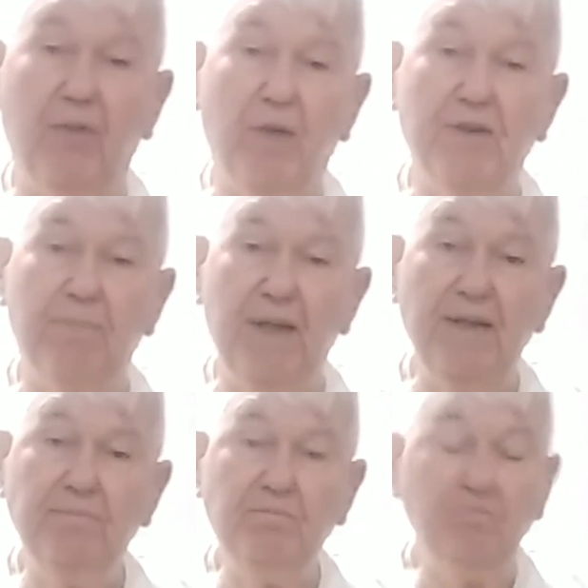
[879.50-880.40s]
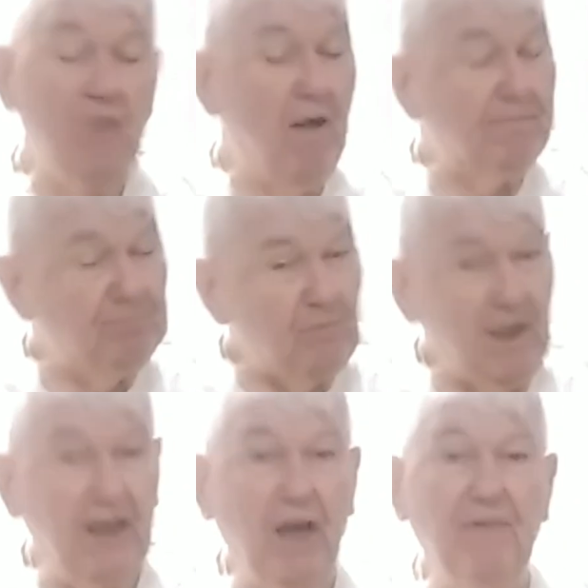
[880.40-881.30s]
a recipe,
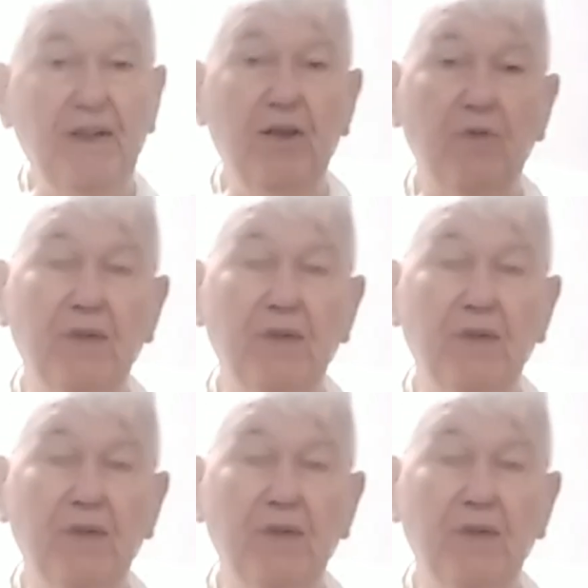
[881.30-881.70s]
and I'll video